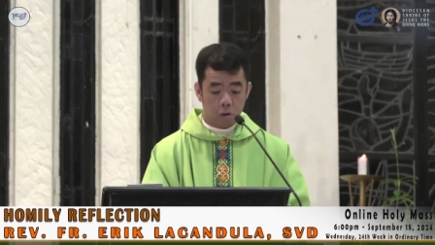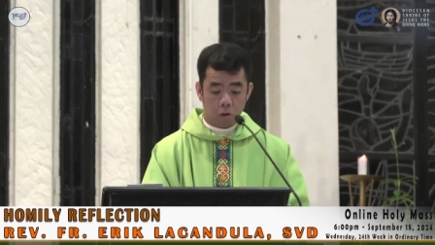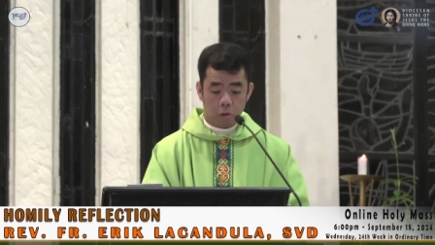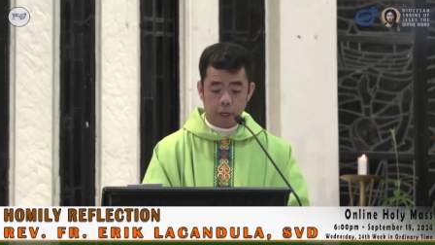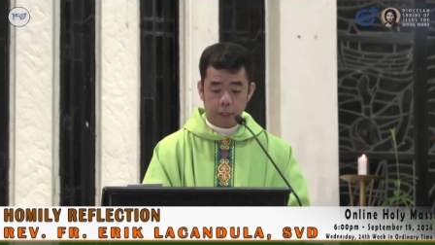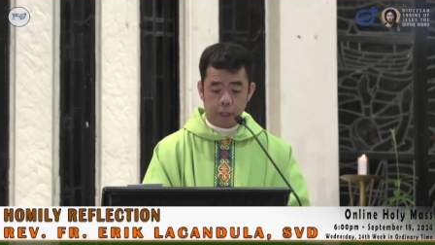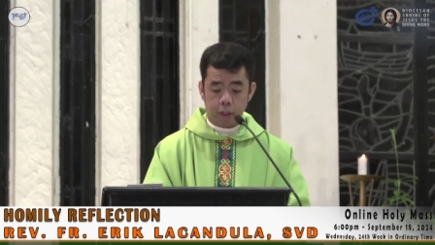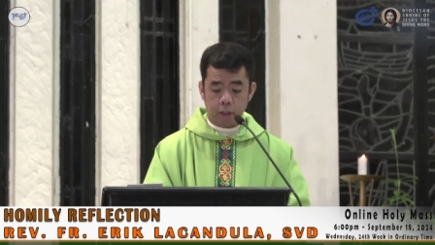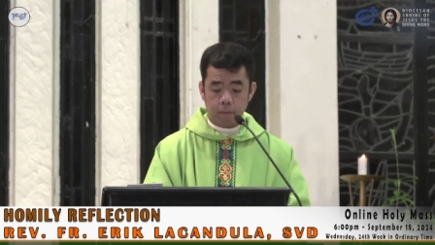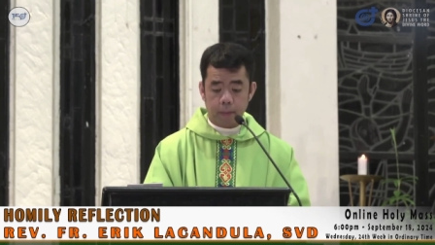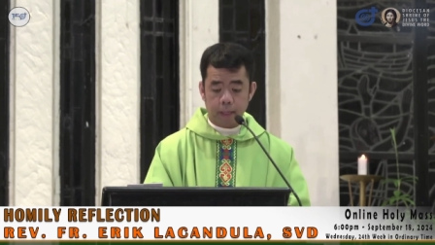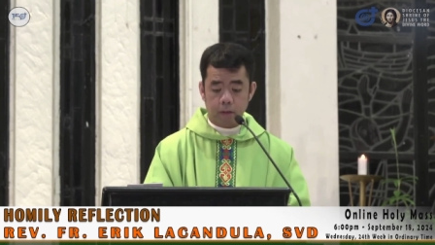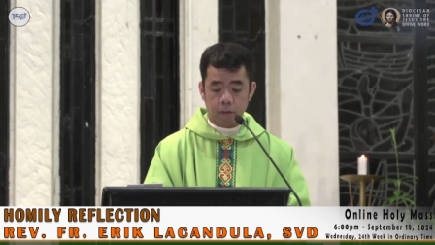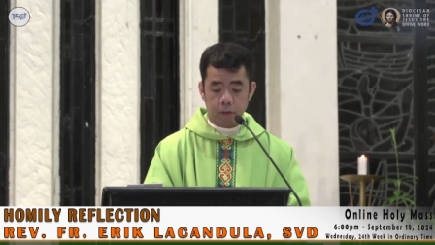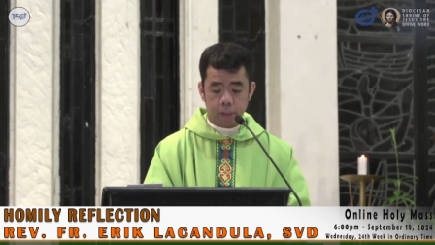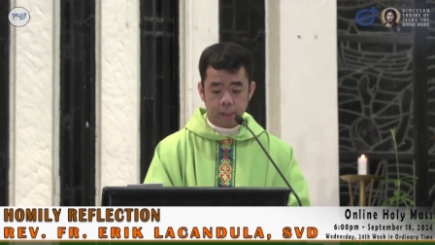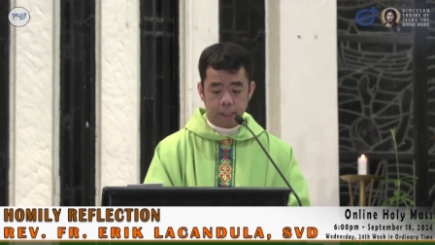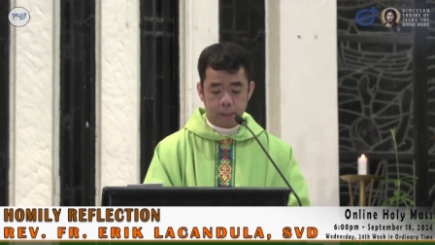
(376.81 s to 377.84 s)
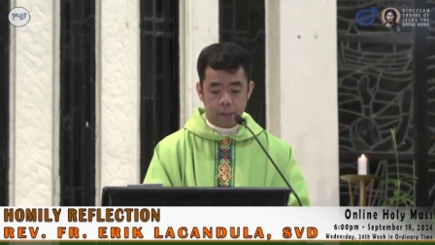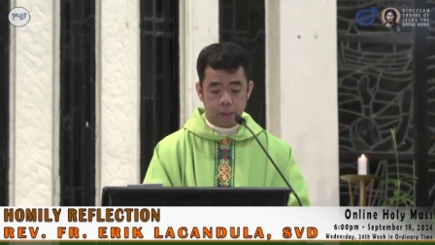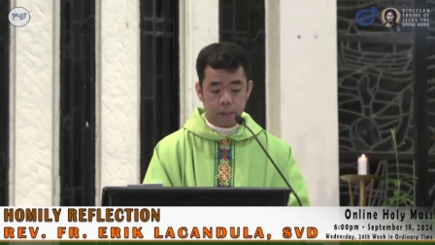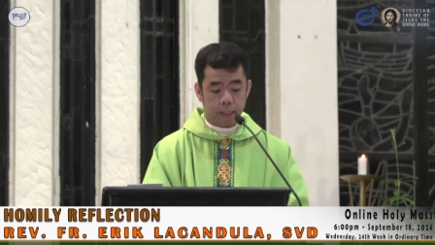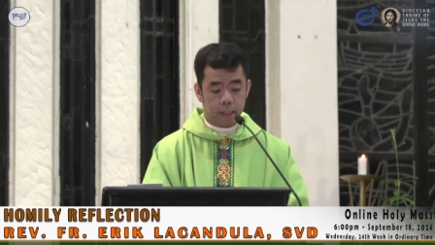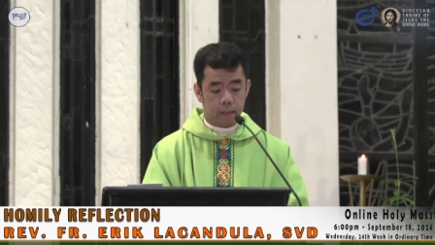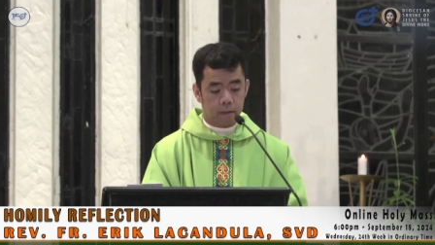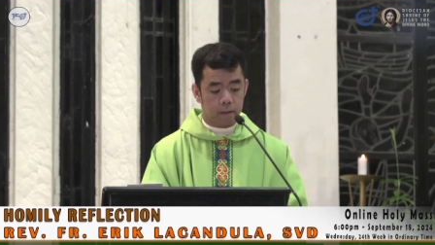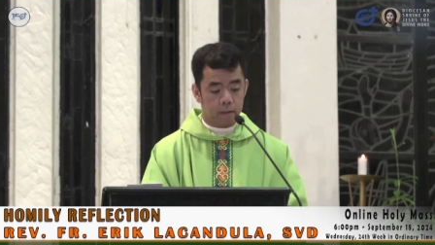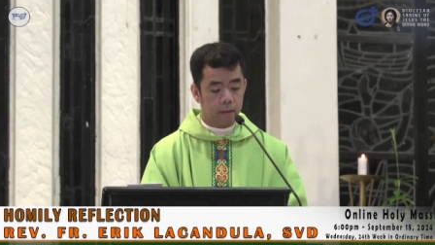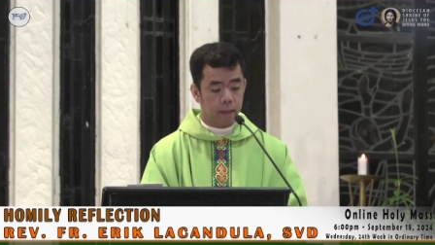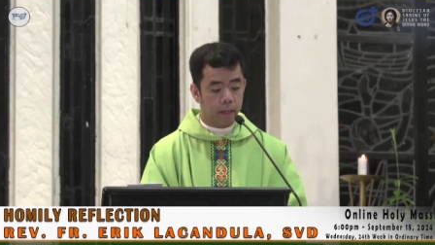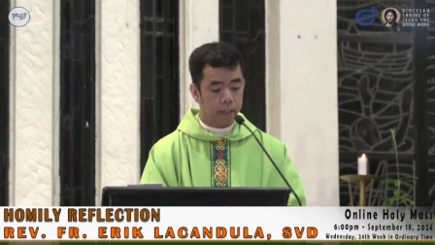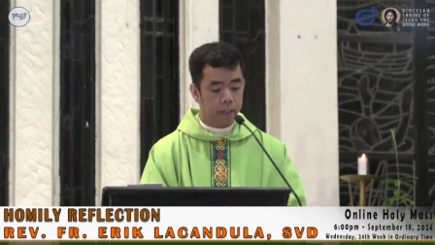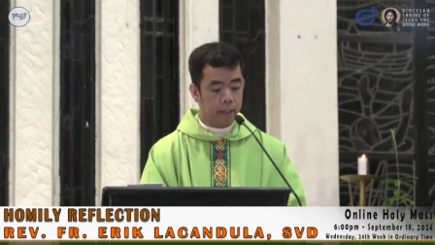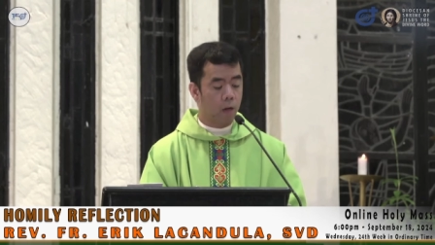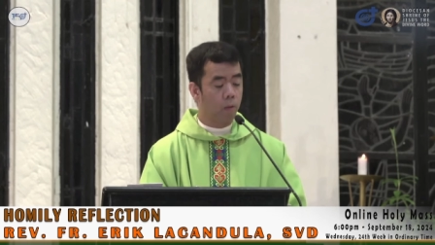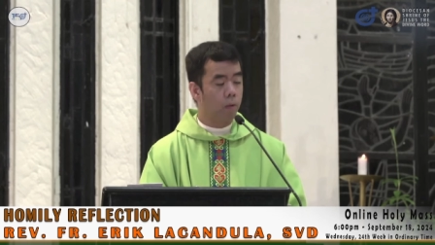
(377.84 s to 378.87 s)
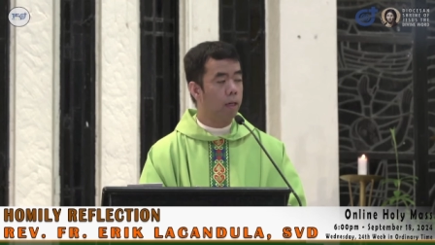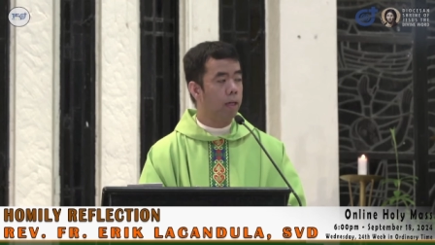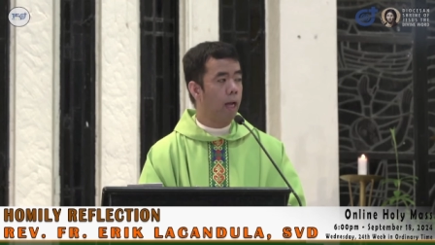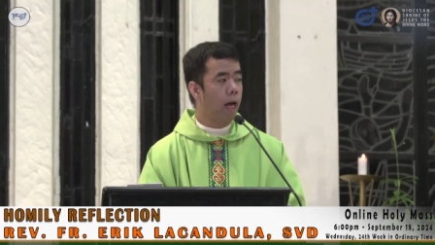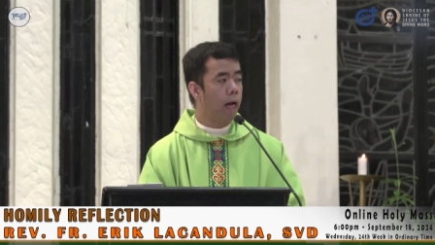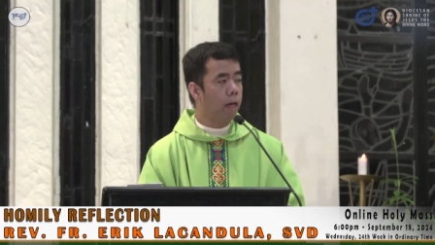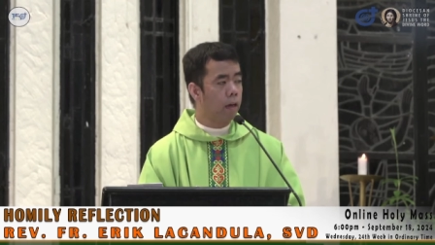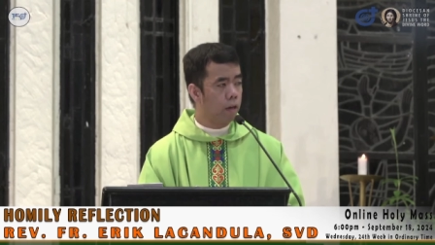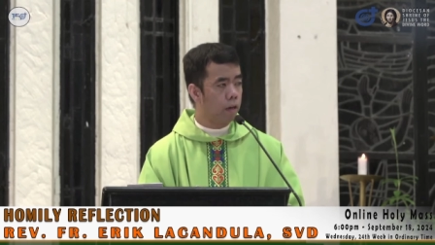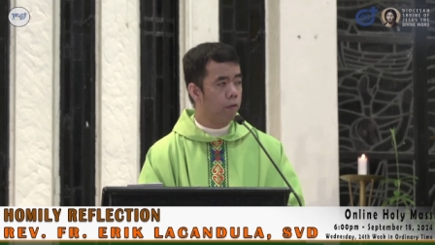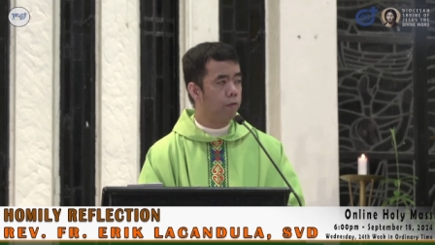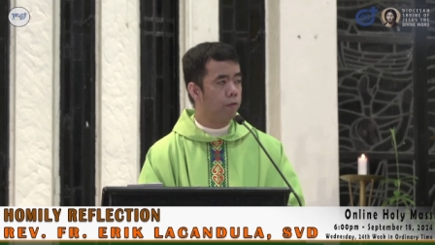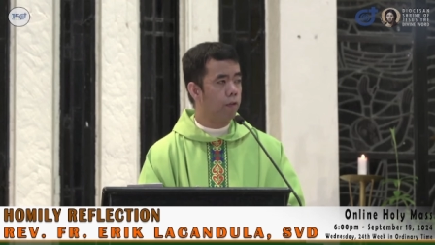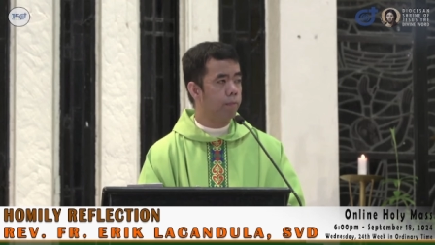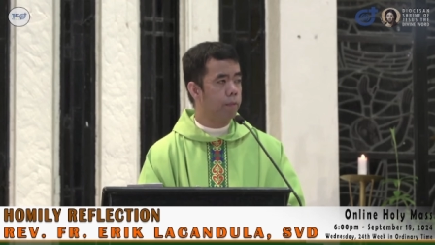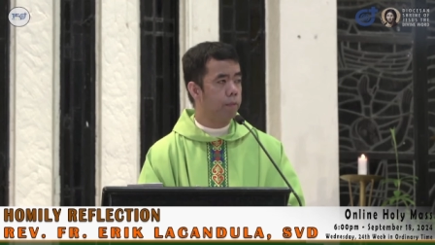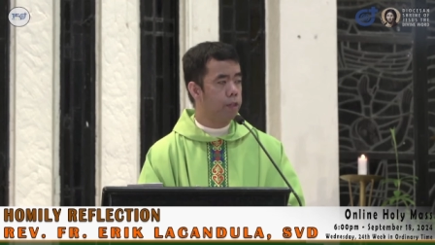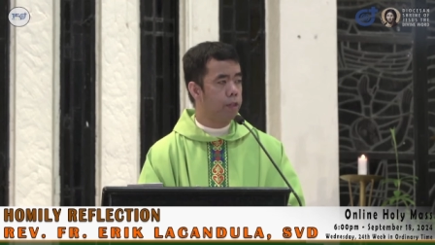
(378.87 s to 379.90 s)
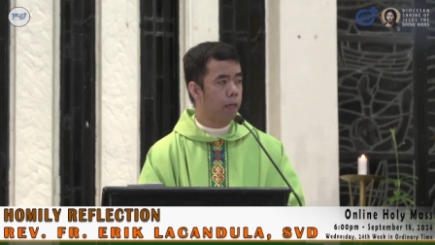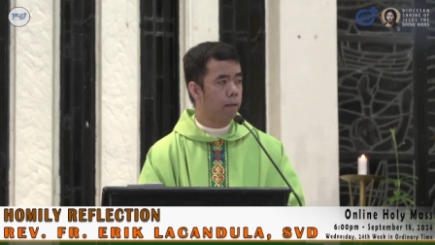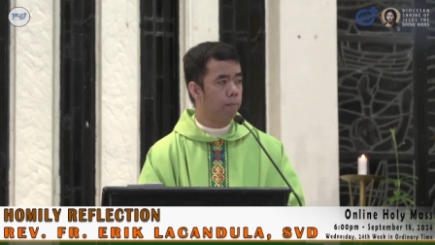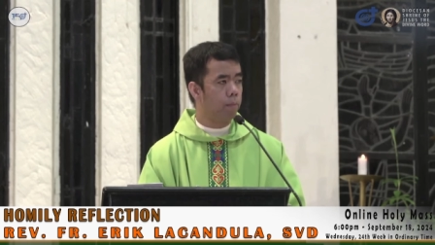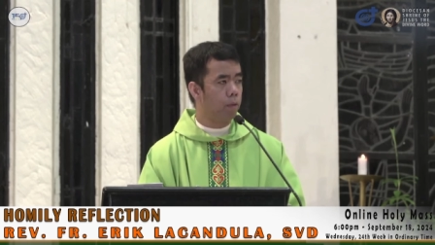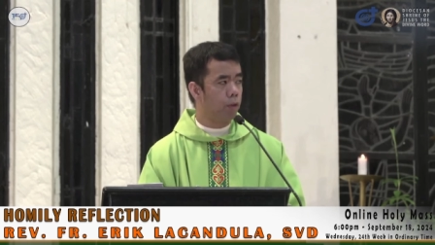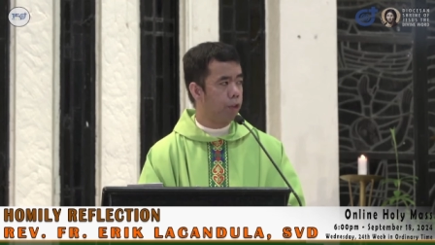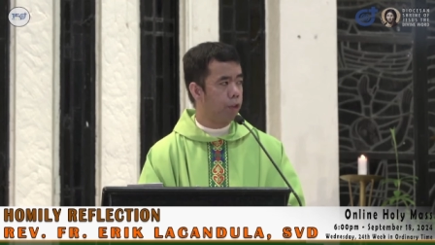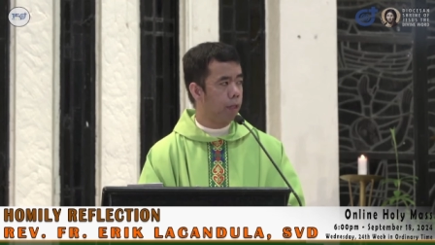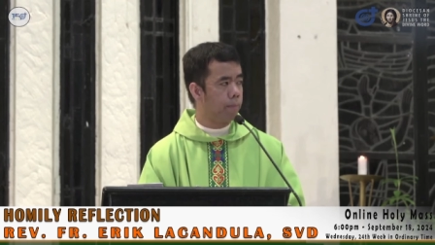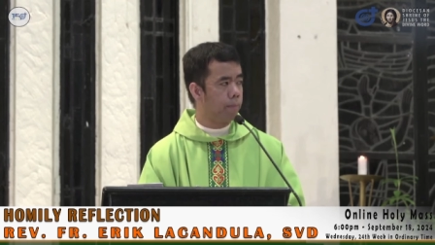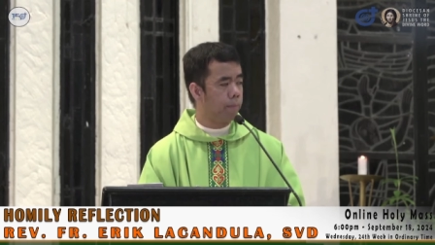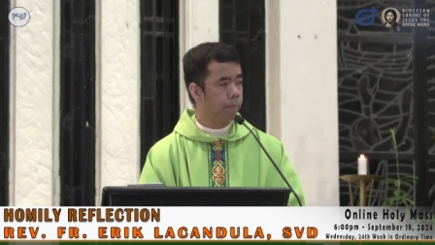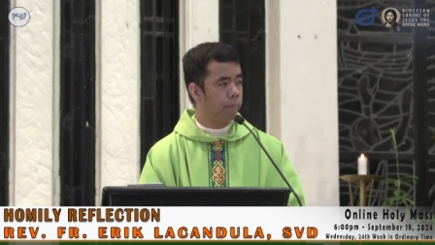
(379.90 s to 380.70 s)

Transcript: We should be consistent in our life of discipleship